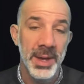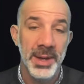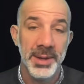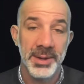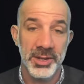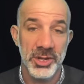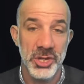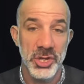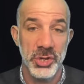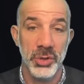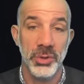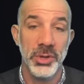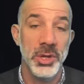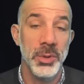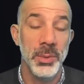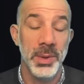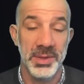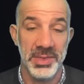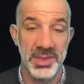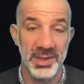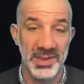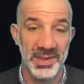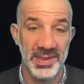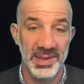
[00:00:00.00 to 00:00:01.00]
to show you
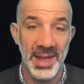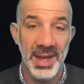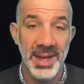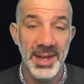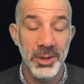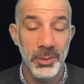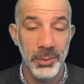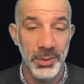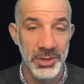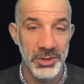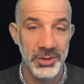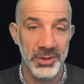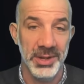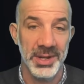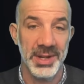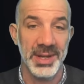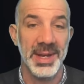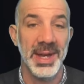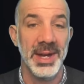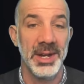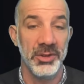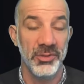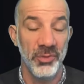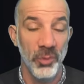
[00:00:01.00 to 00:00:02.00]
what this is like when you're going to
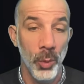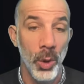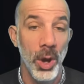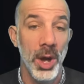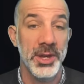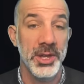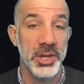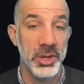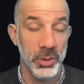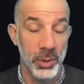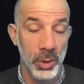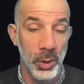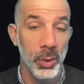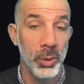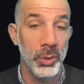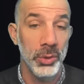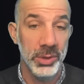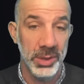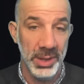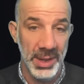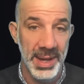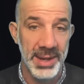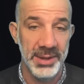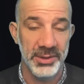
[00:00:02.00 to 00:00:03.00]
kind of walk your whole
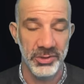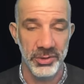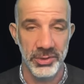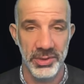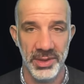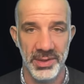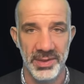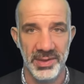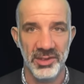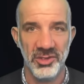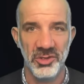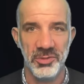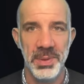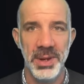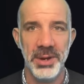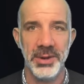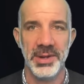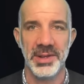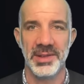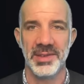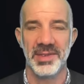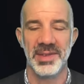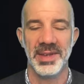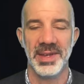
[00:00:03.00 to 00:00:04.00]
class through this experience